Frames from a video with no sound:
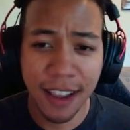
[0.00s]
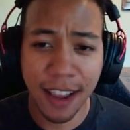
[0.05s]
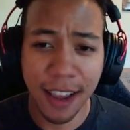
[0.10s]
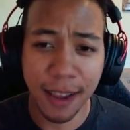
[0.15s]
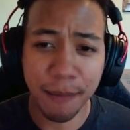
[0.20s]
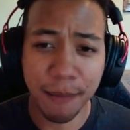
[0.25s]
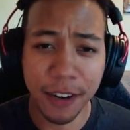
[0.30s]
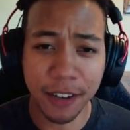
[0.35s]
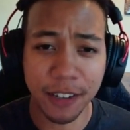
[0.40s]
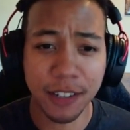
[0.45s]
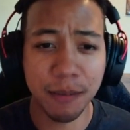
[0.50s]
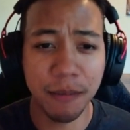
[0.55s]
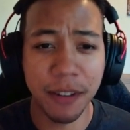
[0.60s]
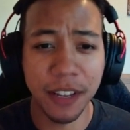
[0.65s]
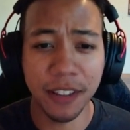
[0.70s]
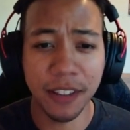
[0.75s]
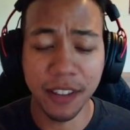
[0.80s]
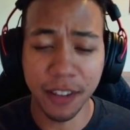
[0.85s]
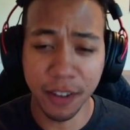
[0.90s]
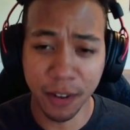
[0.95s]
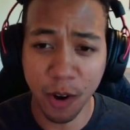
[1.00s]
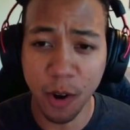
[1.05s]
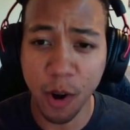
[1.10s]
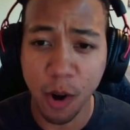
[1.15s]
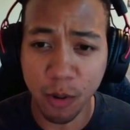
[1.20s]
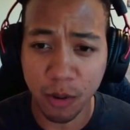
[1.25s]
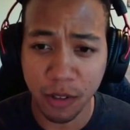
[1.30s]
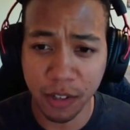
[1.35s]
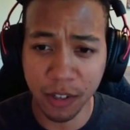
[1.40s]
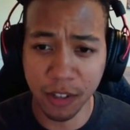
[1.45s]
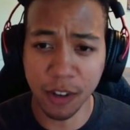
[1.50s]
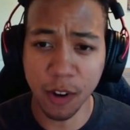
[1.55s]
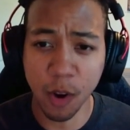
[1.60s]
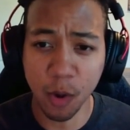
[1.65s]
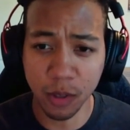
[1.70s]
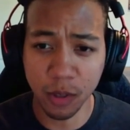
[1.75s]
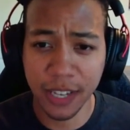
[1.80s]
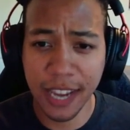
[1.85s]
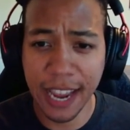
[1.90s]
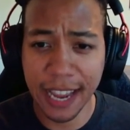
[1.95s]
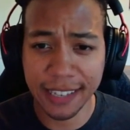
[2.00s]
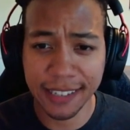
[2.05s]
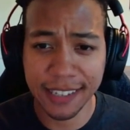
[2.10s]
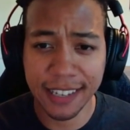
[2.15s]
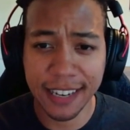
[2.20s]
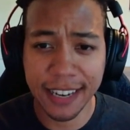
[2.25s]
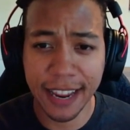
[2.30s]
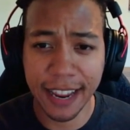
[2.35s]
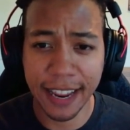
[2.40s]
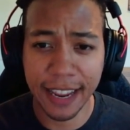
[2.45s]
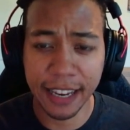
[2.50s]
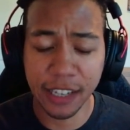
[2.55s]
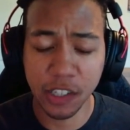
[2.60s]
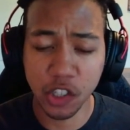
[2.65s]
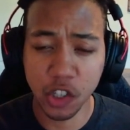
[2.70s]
I'm Eric Smith, your host of the Colts Cast today.